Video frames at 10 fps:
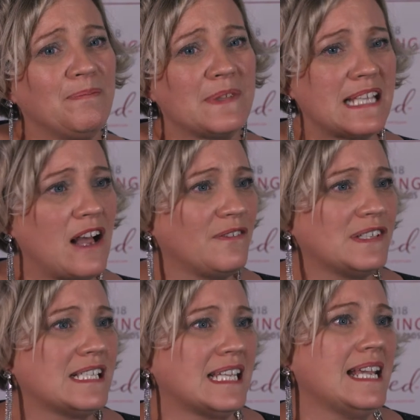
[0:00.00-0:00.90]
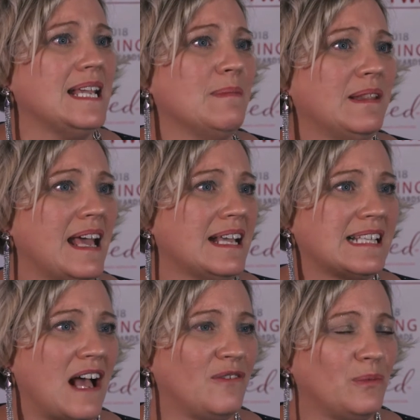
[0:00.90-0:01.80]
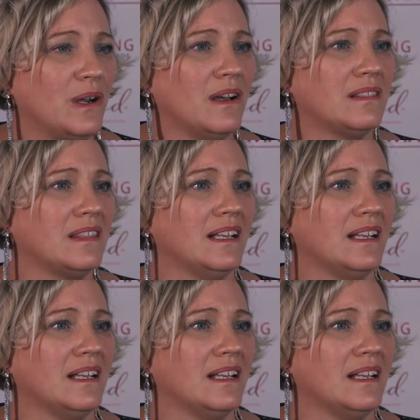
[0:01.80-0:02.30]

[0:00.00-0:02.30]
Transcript: self-esteem and their self-worth,